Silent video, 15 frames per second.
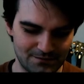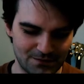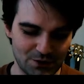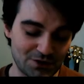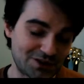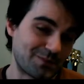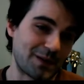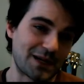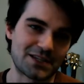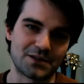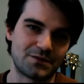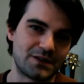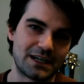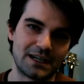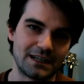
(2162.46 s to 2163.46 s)
could
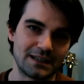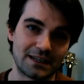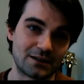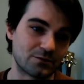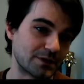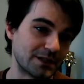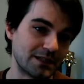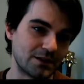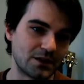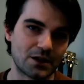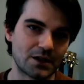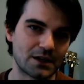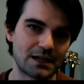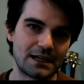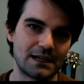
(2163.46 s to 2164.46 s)
specify like real
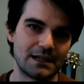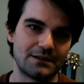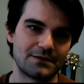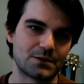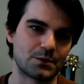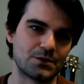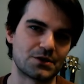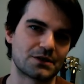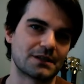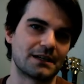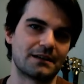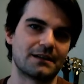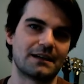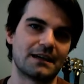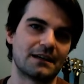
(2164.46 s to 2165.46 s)
archives, or just
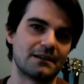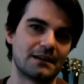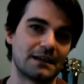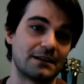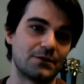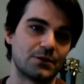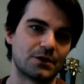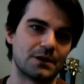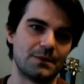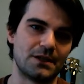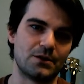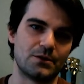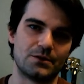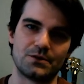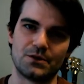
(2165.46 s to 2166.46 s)
like, again, like if you're going to be
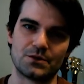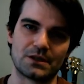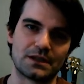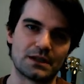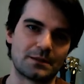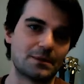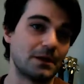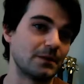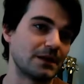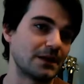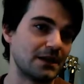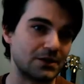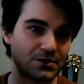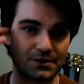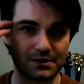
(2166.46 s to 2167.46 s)
using like
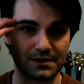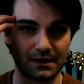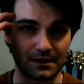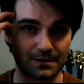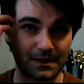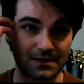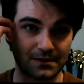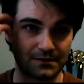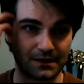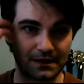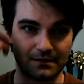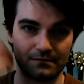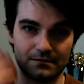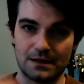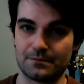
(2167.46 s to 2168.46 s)
publications, like
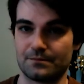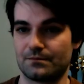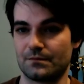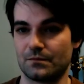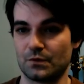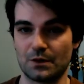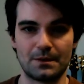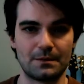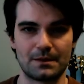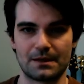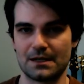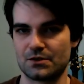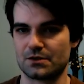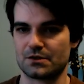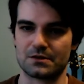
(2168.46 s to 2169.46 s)
specifying real
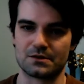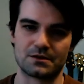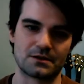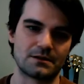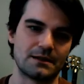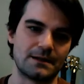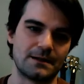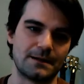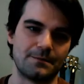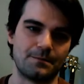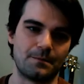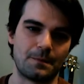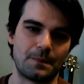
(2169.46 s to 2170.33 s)
publications, right?